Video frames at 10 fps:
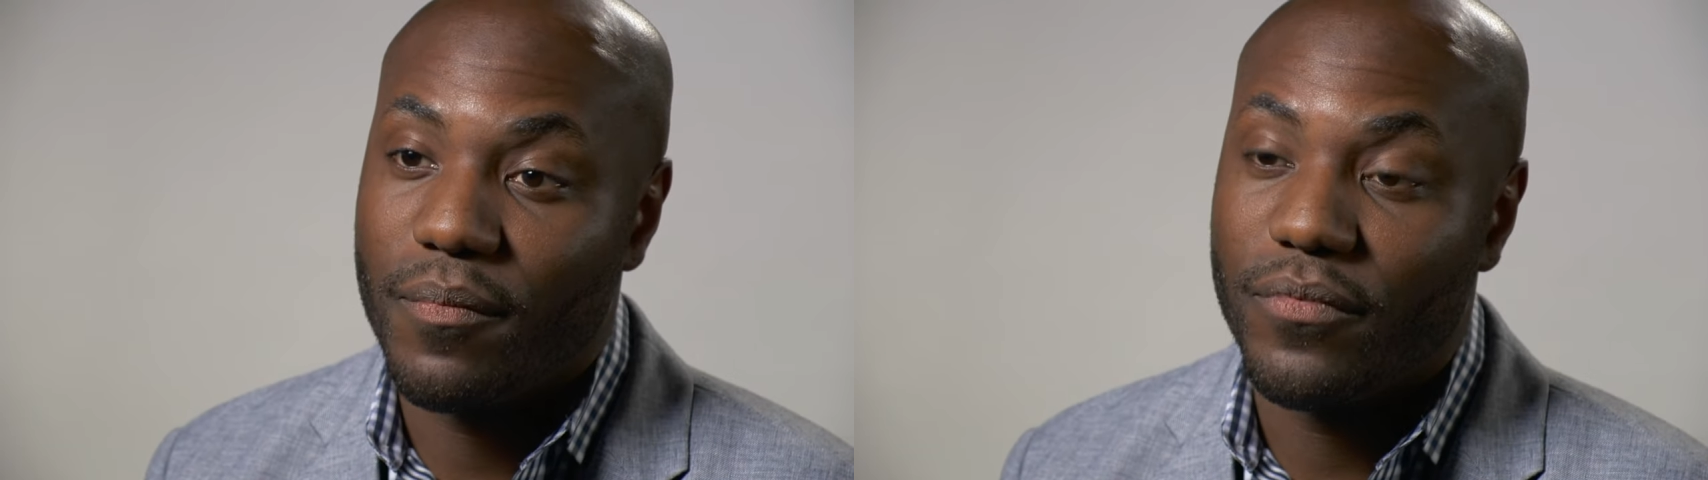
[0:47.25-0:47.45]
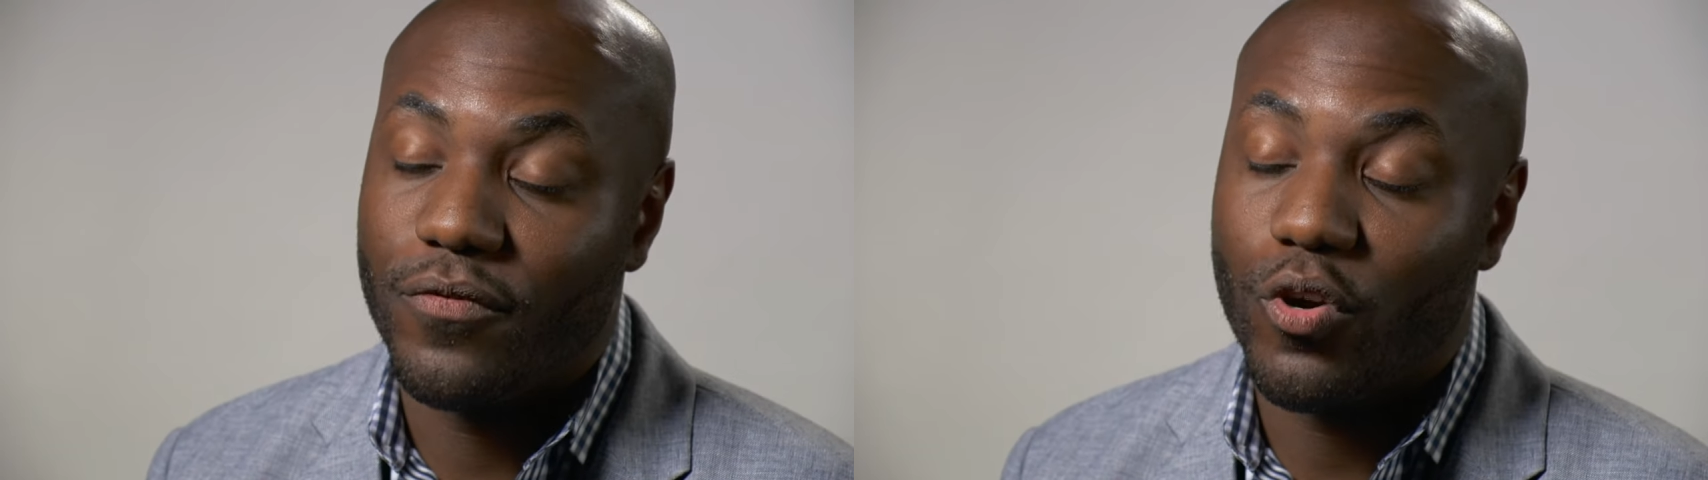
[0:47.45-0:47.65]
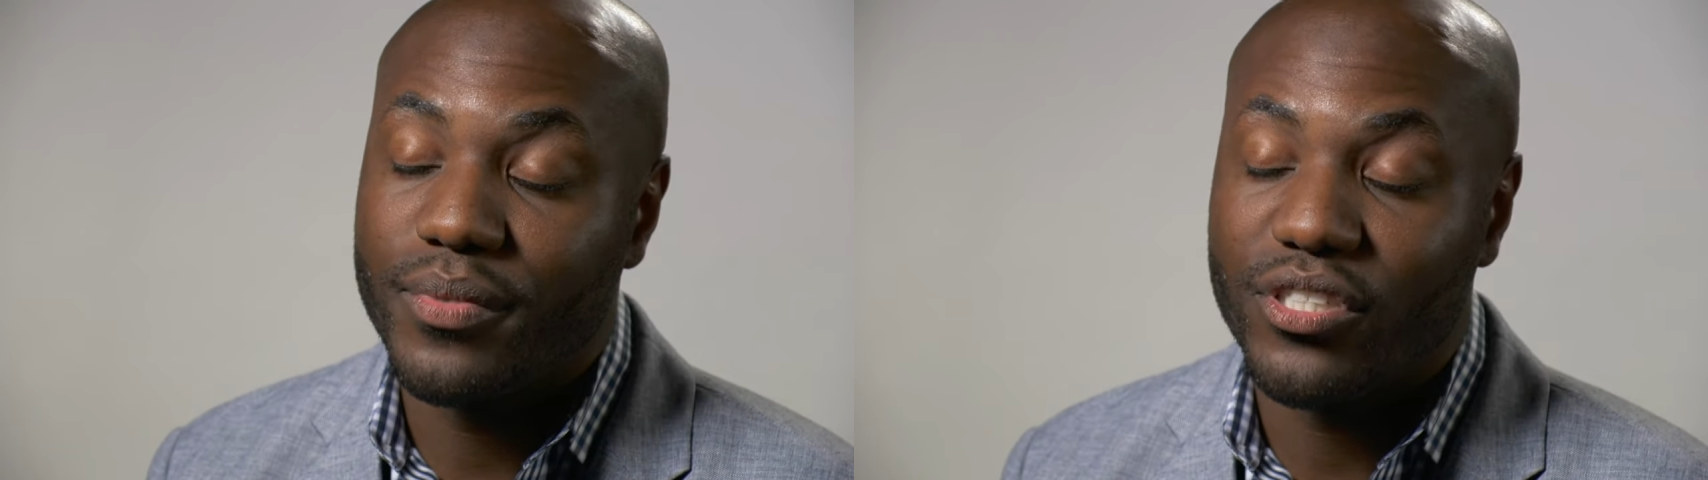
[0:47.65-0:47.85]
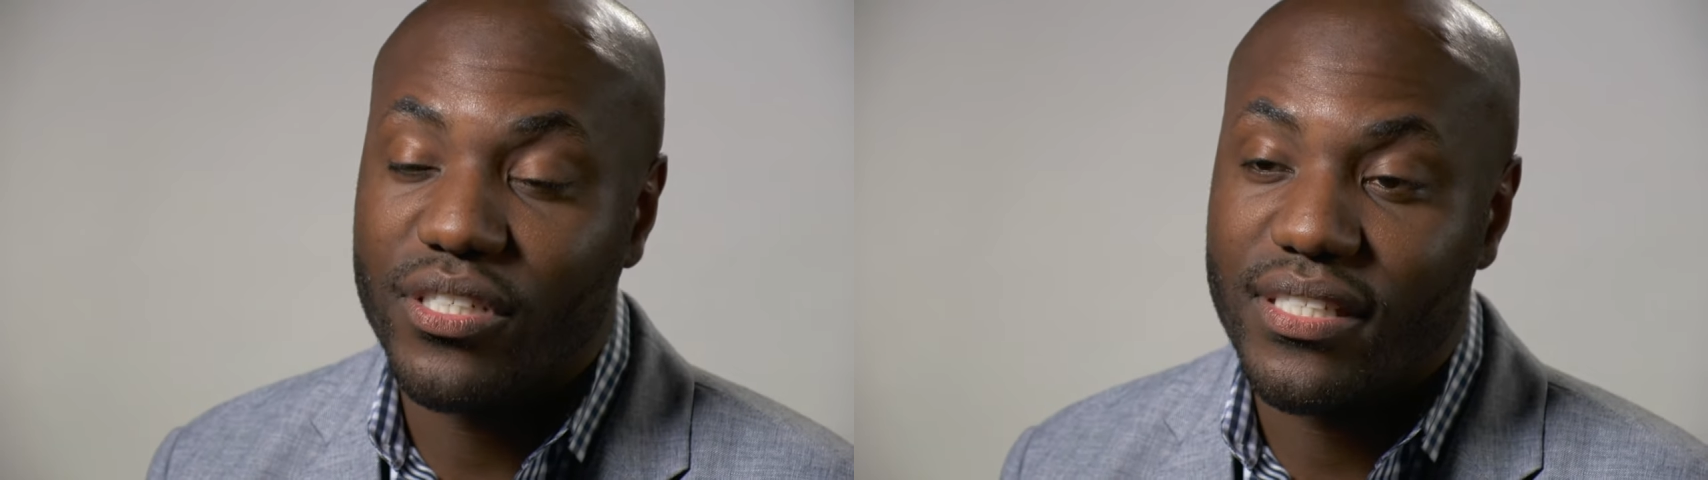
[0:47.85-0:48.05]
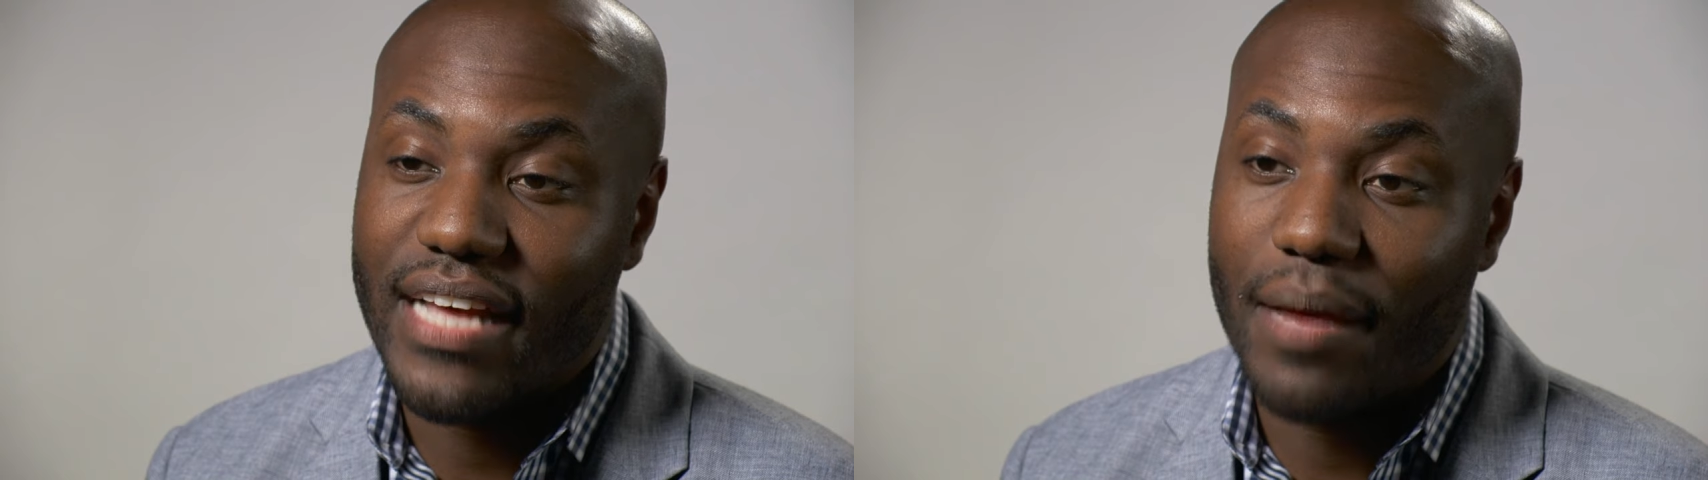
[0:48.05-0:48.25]
Forbes
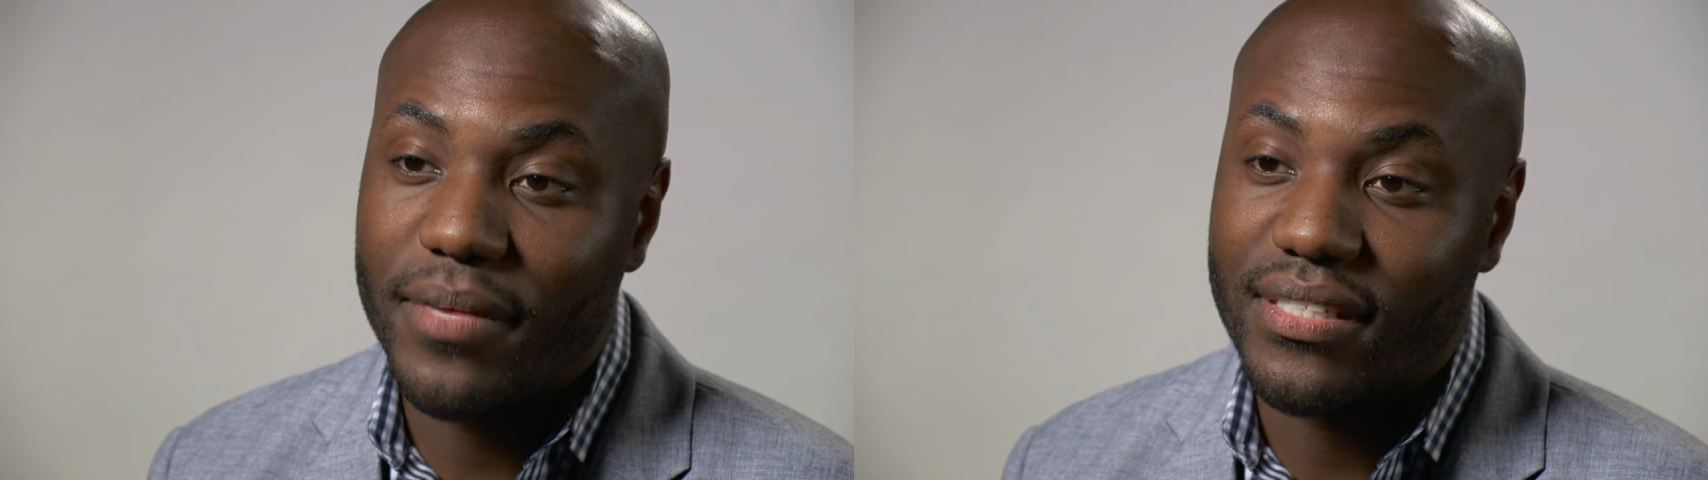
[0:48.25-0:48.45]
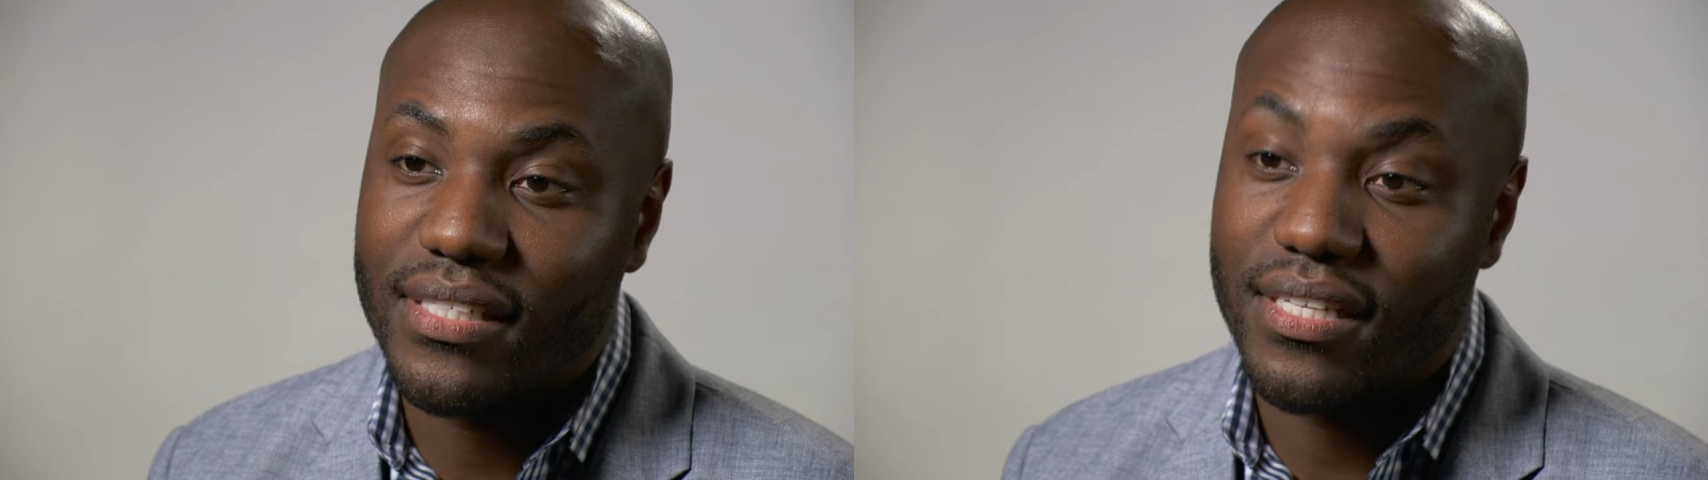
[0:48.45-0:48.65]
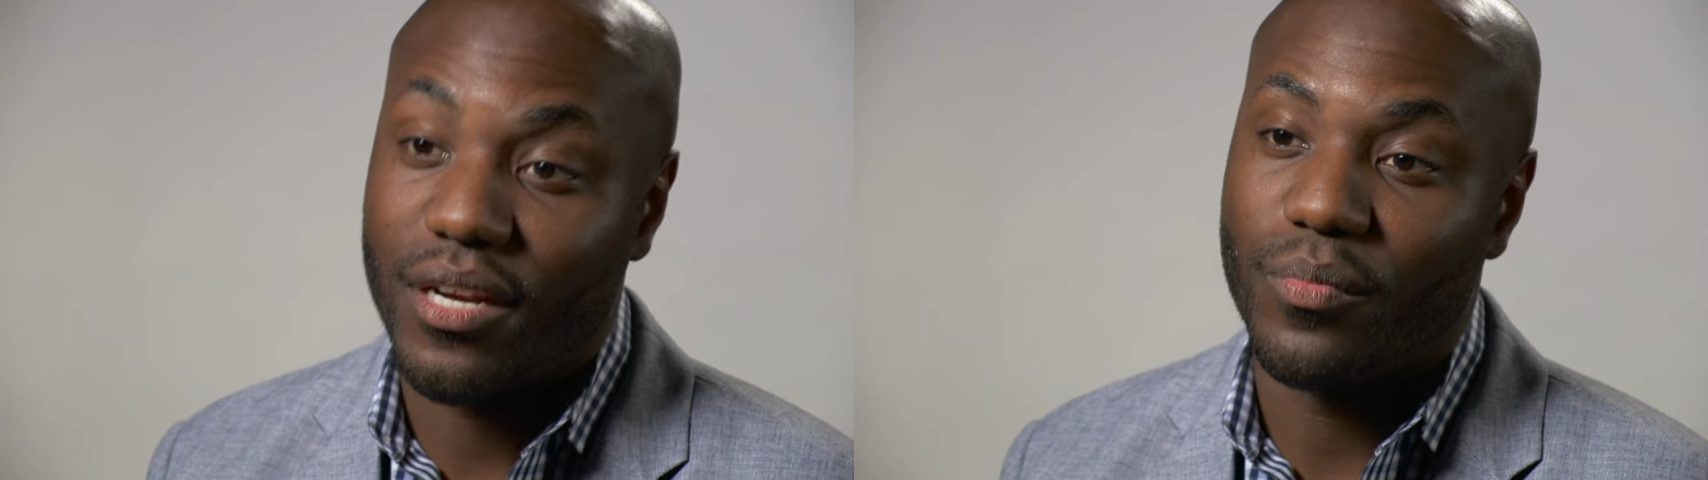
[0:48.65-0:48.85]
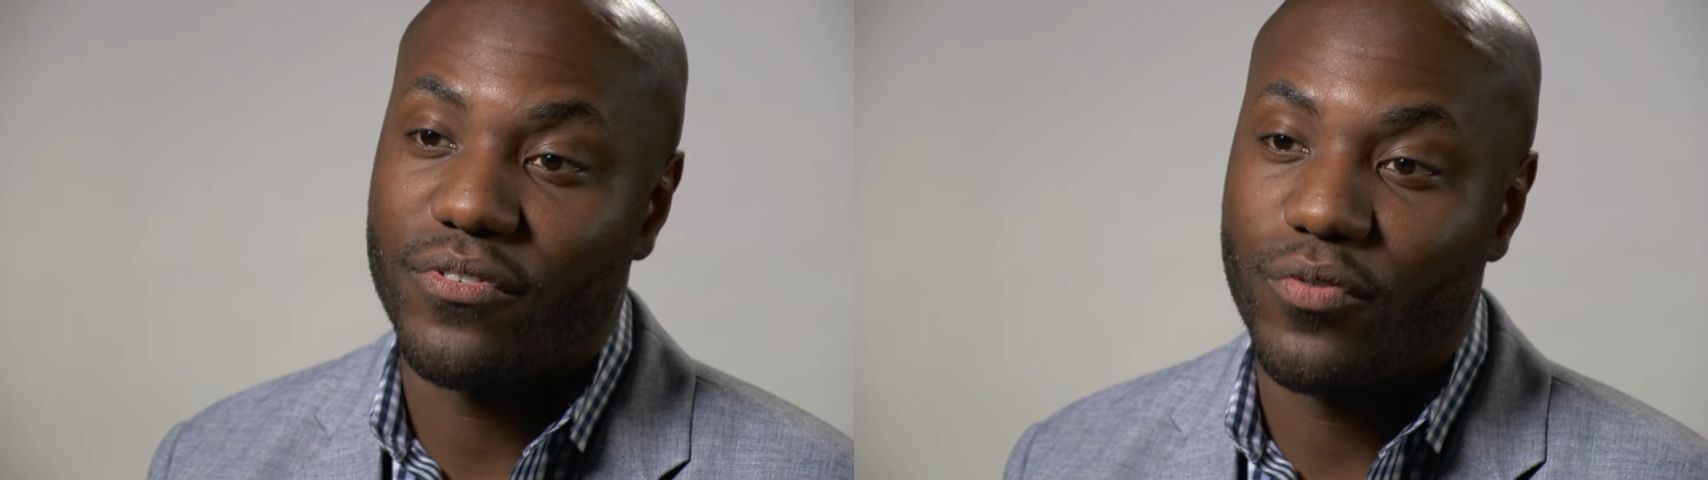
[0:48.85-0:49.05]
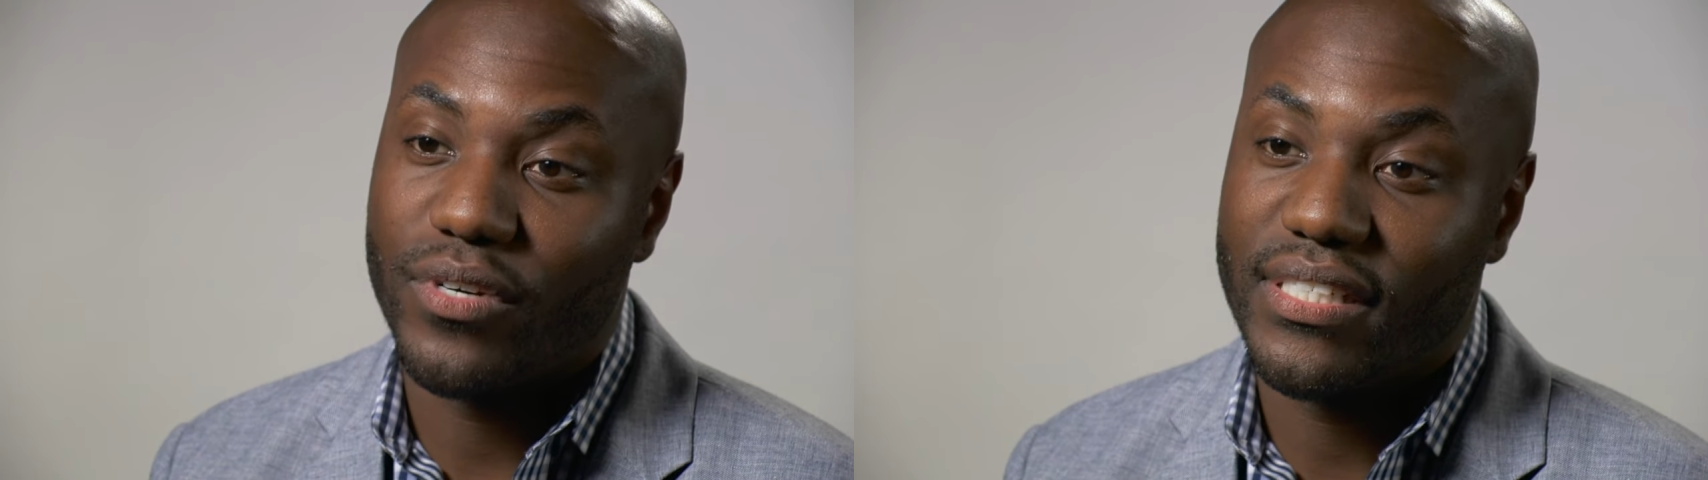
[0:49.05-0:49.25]
just tabbed us as the number 4